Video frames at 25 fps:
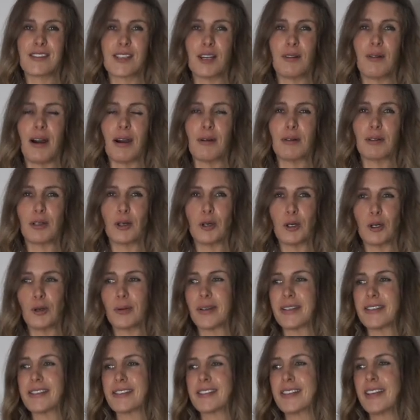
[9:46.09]
So I will
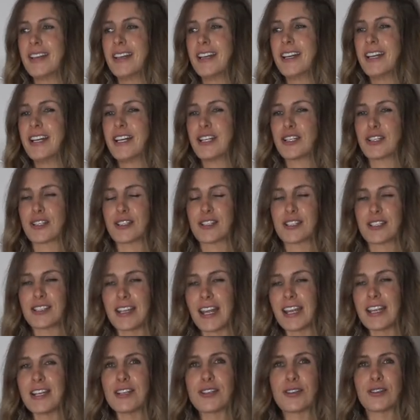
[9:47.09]
always just
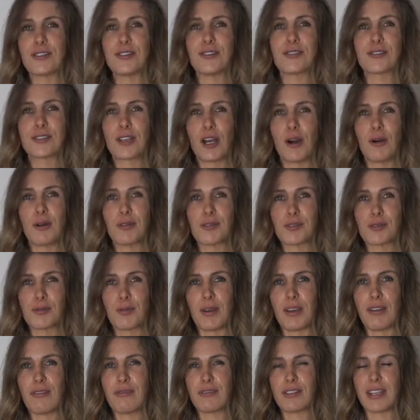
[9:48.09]
stay indoors, go on
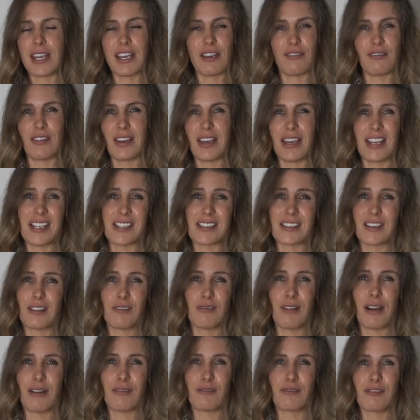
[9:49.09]
Zwift if it is
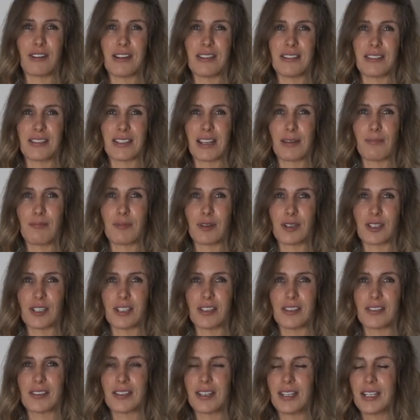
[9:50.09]
around freezing
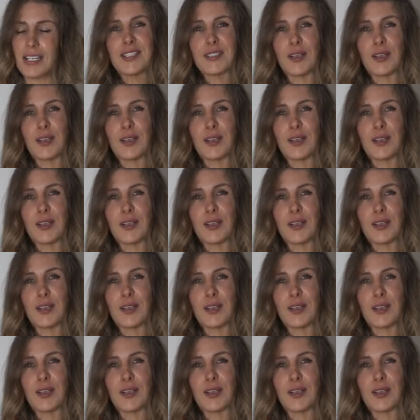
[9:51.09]
temperatures.